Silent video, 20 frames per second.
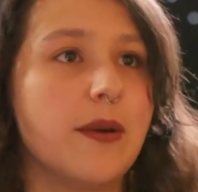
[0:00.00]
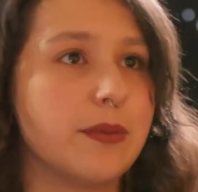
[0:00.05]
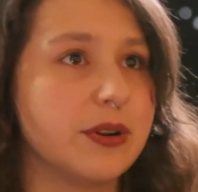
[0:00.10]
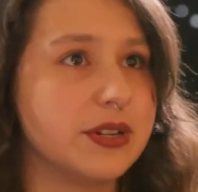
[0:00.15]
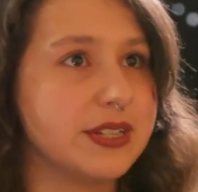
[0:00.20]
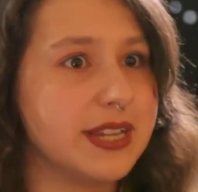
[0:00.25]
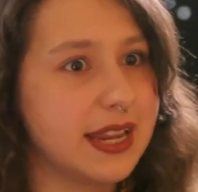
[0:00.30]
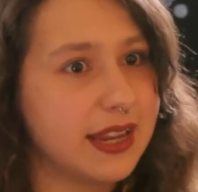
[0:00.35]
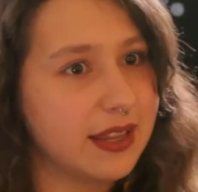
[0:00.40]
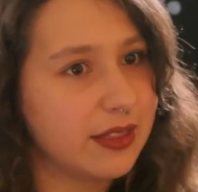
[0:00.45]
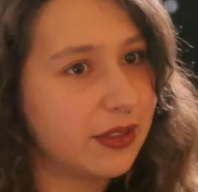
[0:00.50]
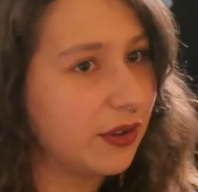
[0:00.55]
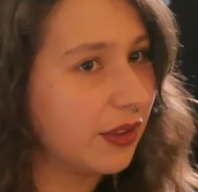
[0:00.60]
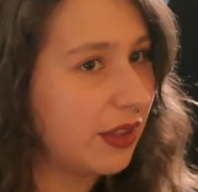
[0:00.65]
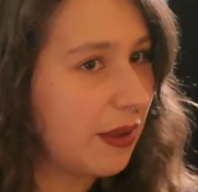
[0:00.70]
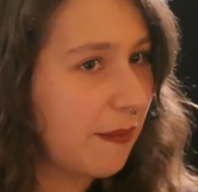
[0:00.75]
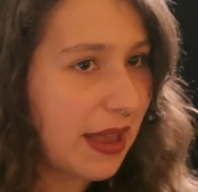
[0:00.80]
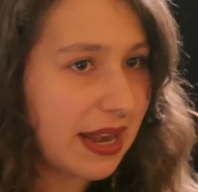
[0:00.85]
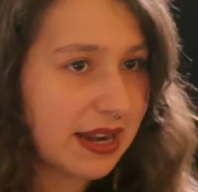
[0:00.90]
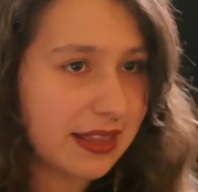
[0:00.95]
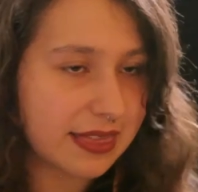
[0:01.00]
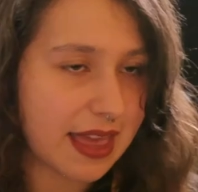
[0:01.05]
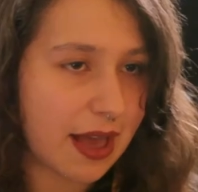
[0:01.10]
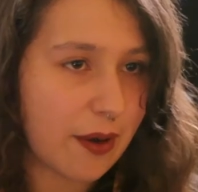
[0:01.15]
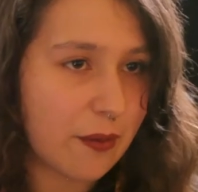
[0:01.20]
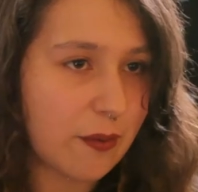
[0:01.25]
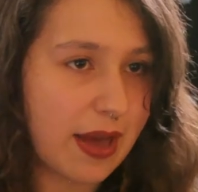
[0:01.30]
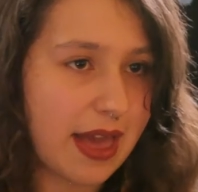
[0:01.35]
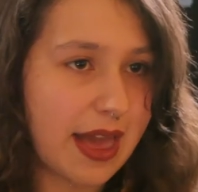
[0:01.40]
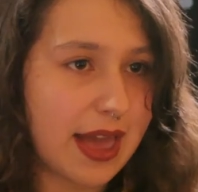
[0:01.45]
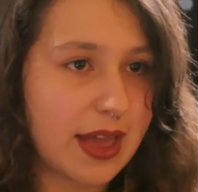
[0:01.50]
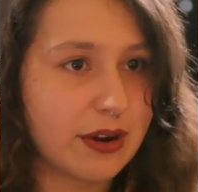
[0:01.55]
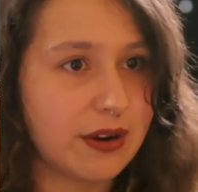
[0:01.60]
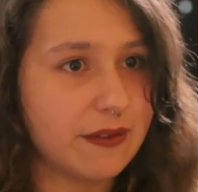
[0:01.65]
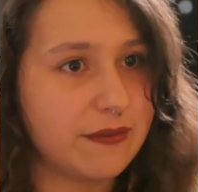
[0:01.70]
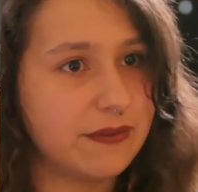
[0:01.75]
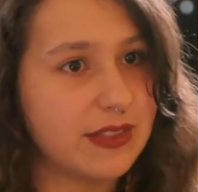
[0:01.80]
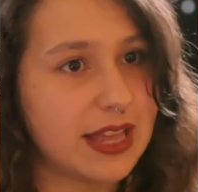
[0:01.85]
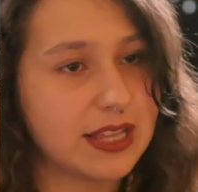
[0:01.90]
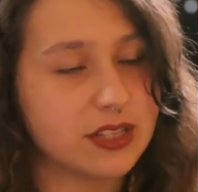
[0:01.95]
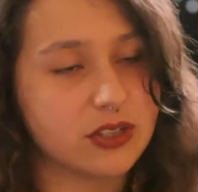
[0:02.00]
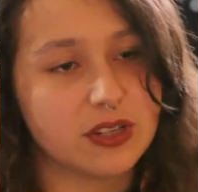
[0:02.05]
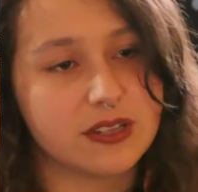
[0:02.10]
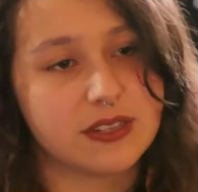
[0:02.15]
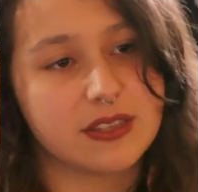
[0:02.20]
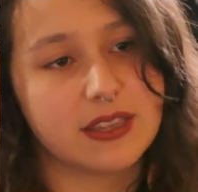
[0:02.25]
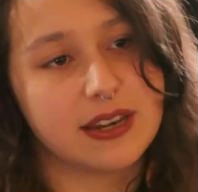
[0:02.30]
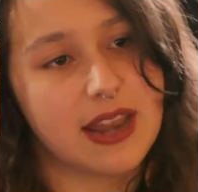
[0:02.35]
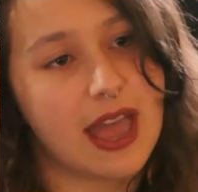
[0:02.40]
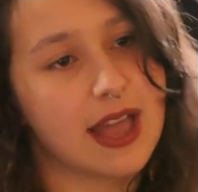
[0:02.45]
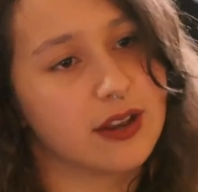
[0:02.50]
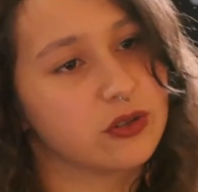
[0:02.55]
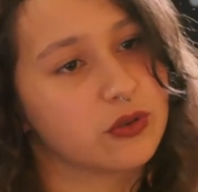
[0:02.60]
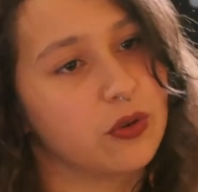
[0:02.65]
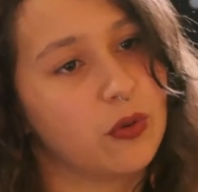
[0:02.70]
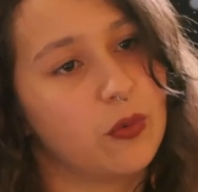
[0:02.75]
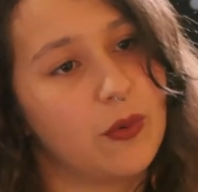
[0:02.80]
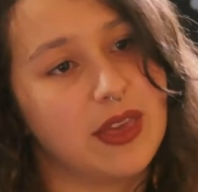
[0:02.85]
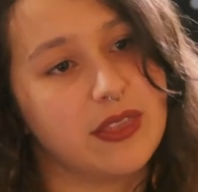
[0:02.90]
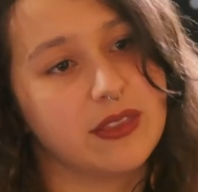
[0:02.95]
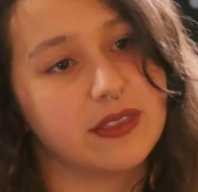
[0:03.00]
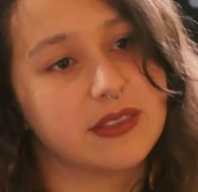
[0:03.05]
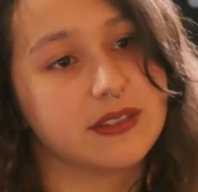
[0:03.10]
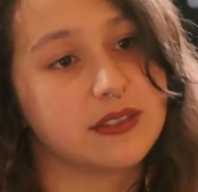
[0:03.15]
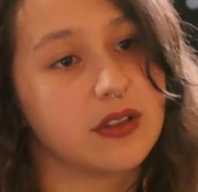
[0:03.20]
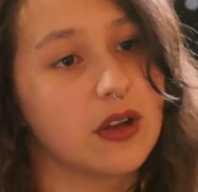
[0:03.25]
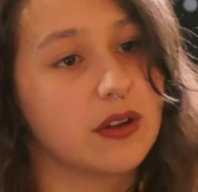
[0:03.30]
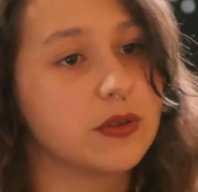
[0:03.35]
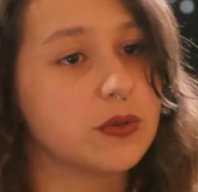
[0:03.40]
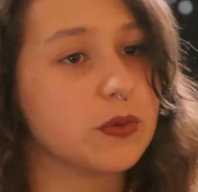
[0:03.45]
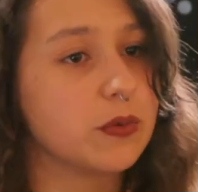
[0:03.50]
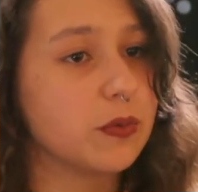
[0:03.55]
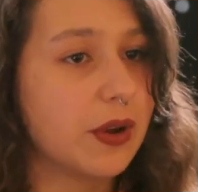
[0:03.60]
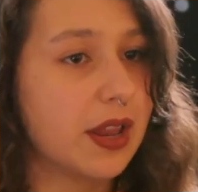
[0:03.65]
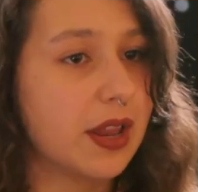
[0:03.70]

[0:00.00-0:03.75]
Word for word: particularly made it that way, or if that's just the natural way that the songs were